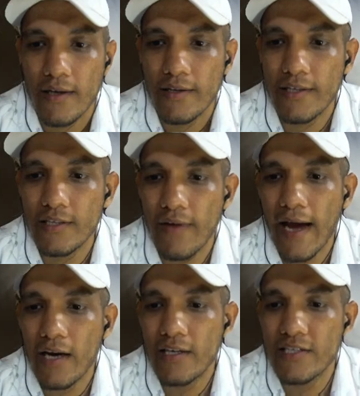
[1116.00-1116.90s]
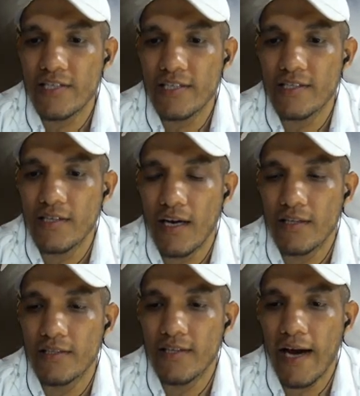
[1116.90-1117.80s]
this r distance is,
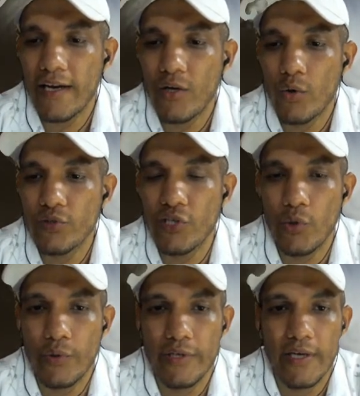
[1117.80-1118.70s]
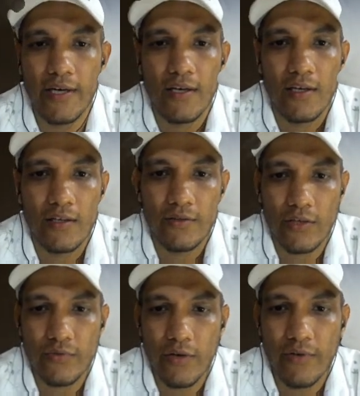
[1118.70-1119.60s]
this r equal to 0 here. So
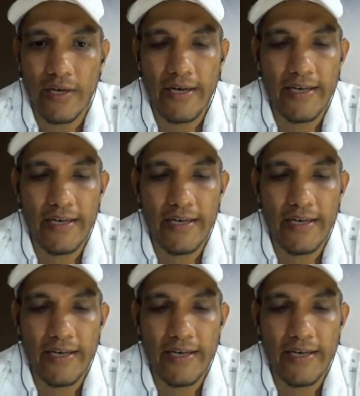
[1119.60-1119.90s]
that's why we are getting